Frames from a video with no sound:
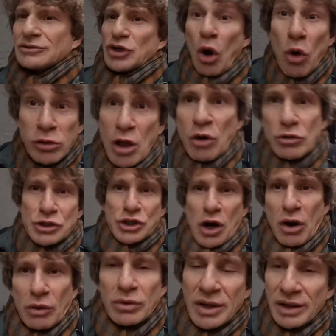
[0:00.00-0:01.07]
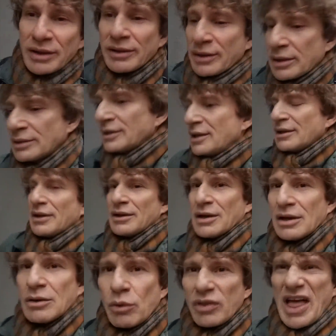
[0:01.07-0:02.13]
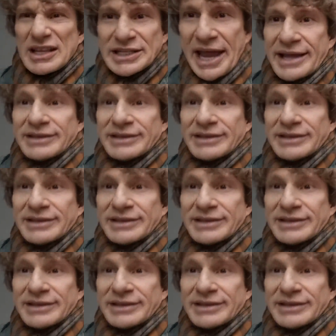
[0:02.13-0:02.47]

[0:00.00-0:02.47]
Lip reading: Solo show. Well, that's